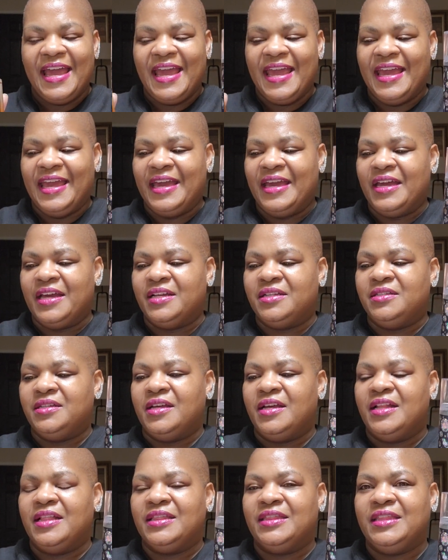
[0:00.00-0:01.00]
And
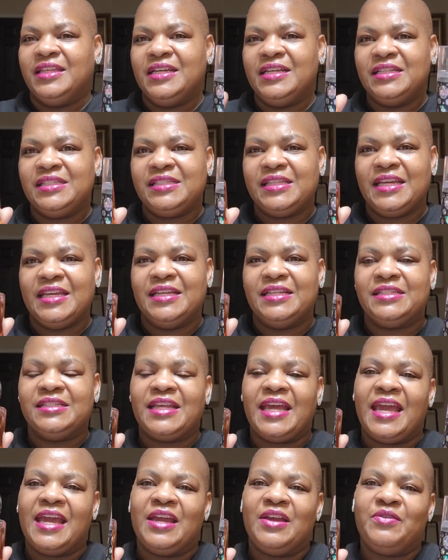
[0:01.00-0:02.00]
this is
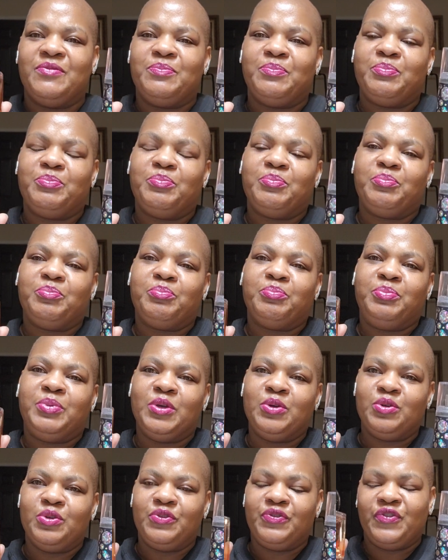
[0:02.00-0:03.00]
a
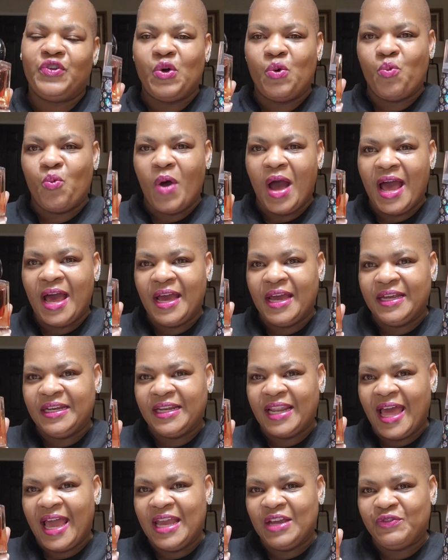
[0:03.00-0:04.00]
beautiful
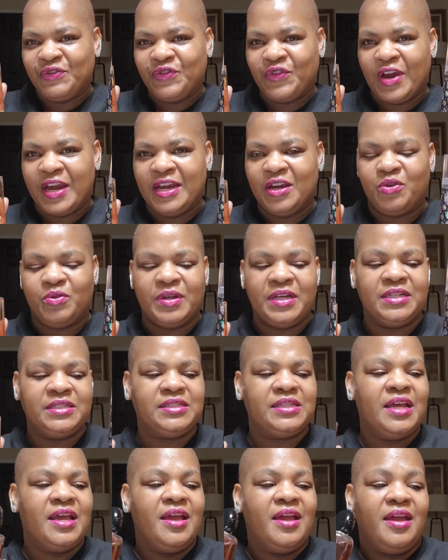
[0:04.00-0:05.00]
wine-like
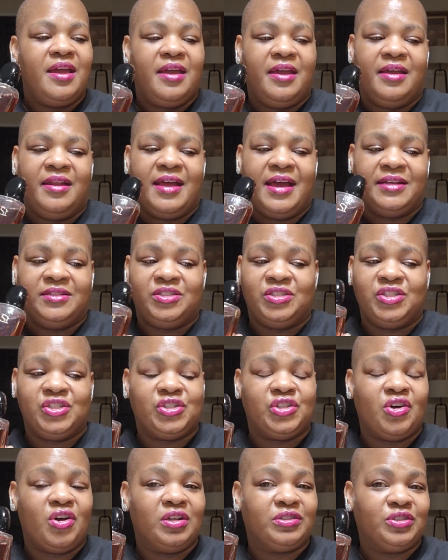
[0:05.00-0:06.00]
fragrance. And I
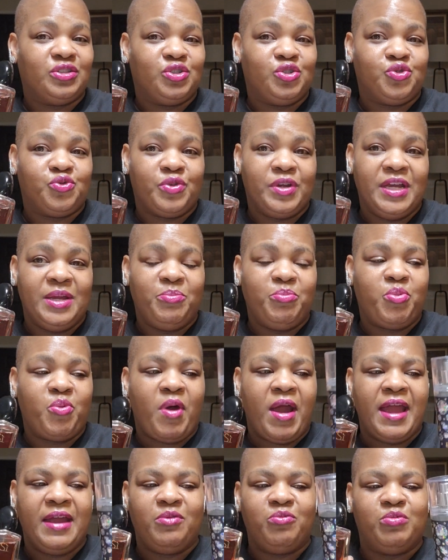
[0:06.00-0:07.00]
just thought the Dream
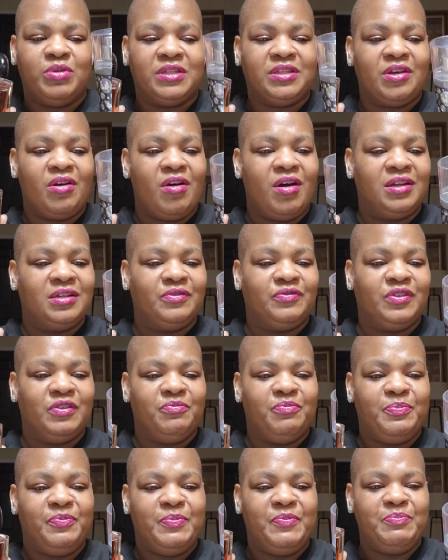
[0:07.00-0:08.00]
Bright with all of
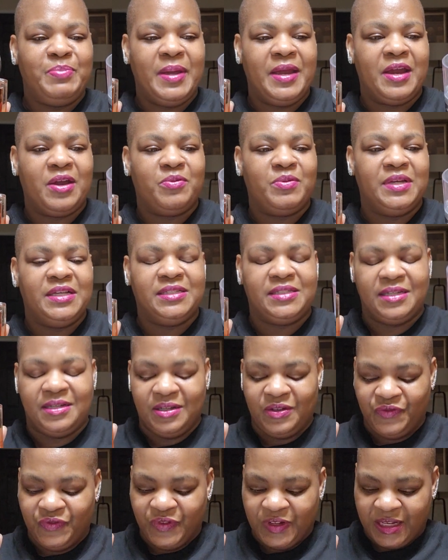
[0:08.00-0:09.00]
the berries
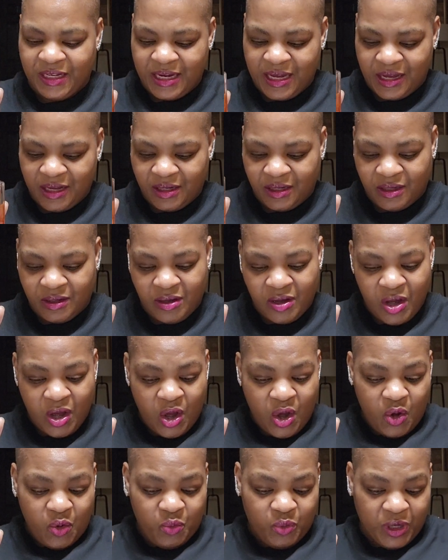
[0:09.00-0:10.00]
and the vanilla
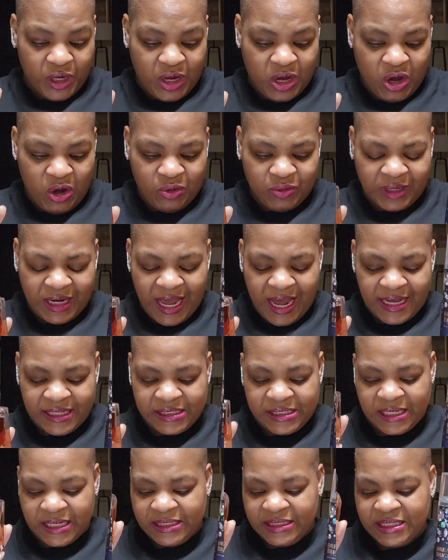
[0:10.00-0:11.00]
would go
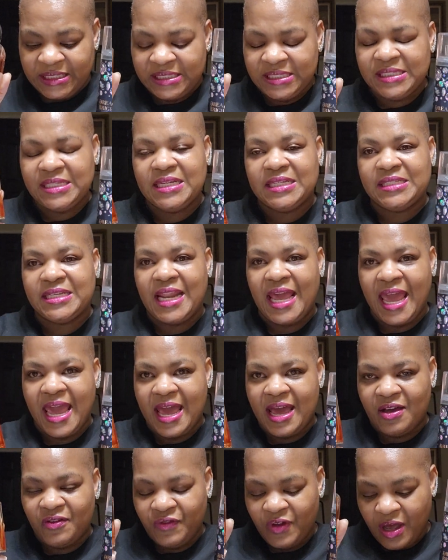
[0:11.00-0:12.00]
nicely. This doesn't
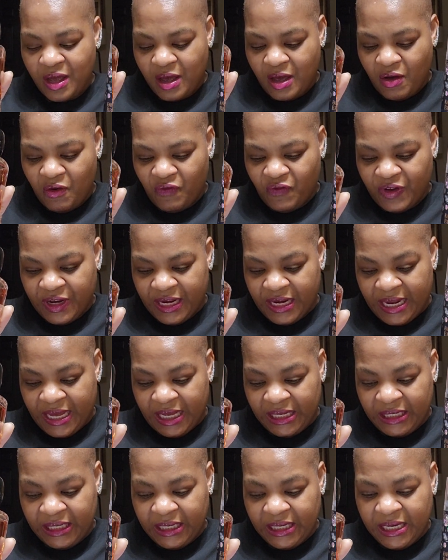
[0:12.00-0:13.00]
have
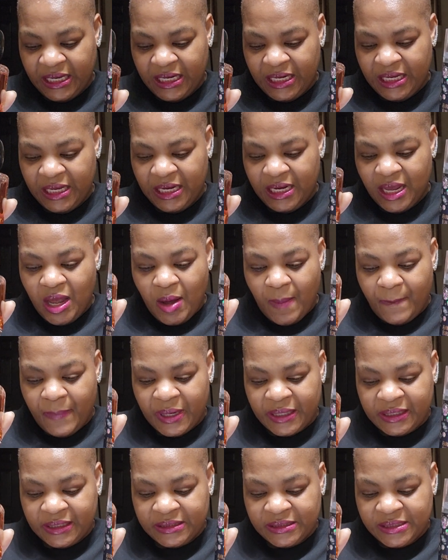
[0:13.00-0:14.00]
vanilla in it,
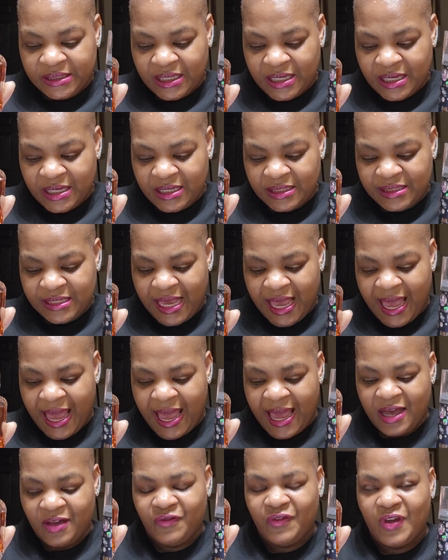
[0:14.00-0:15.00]
but it does
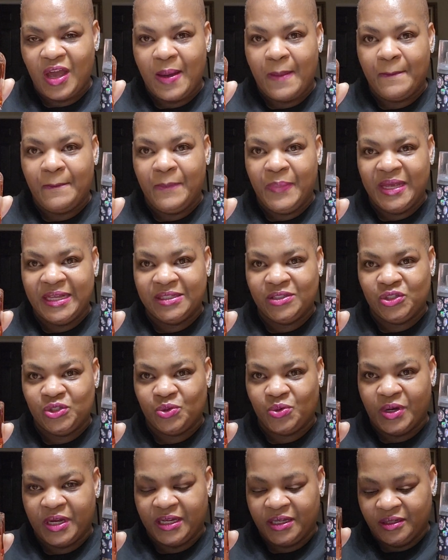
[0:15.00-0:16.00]
have
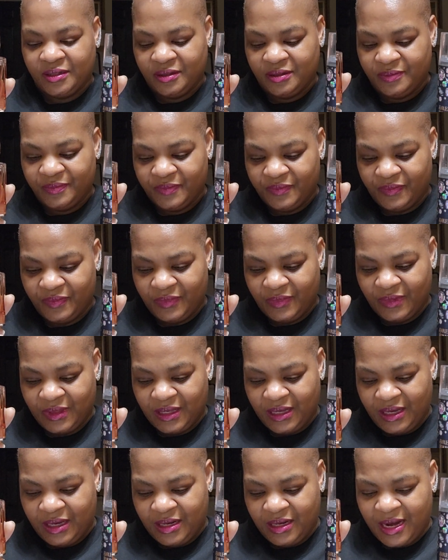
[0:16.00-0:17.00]
benzoin
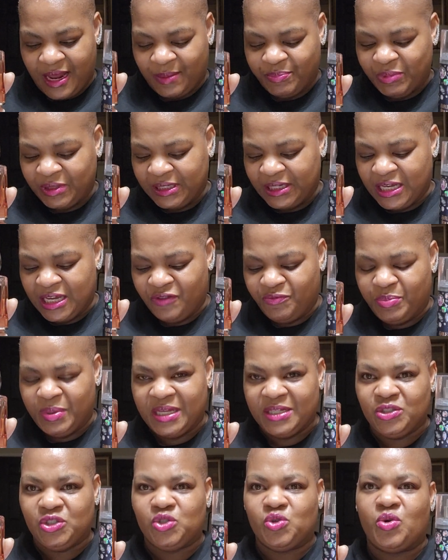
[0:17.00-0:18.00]
in it. I believe
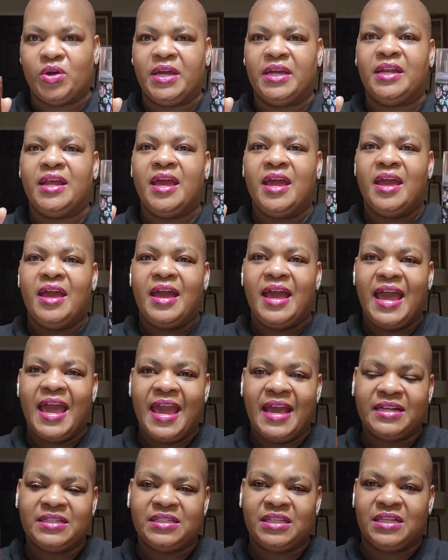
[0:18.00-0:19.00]
benzoin
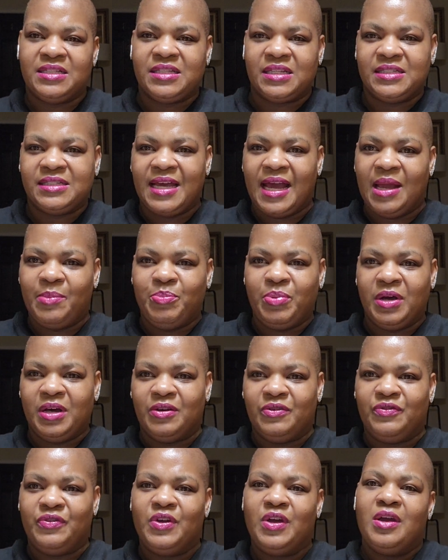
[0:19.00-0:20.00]
acts as a type
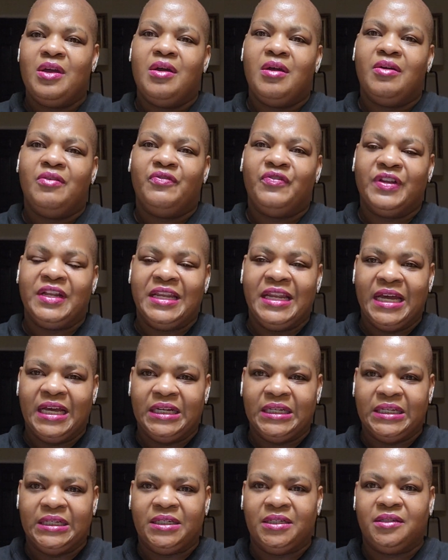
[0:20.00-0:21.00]
of
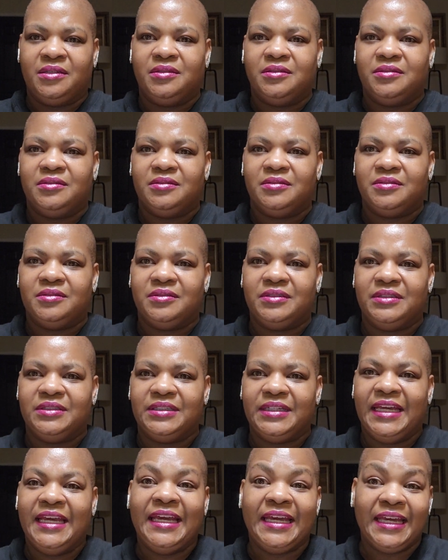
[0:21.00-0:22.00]
vanilla
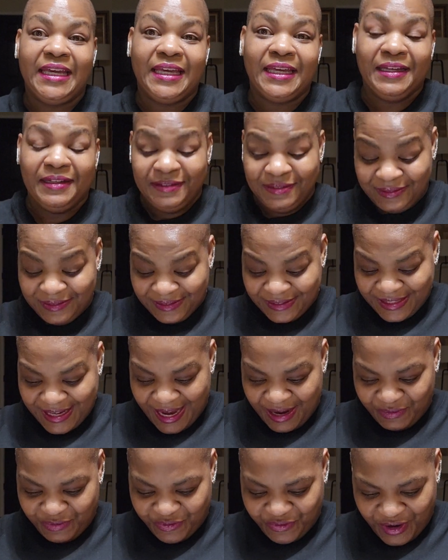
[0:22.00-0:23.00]
ick
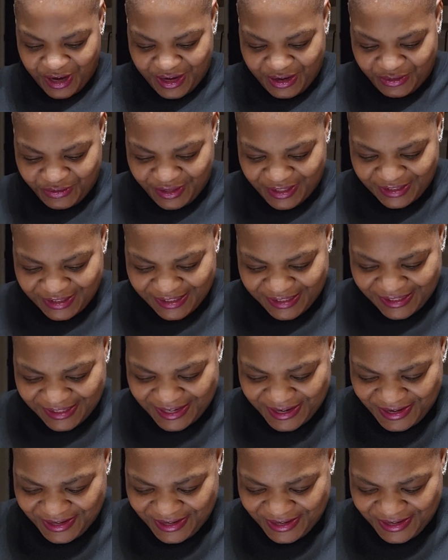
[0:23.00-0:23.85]
type fragrance.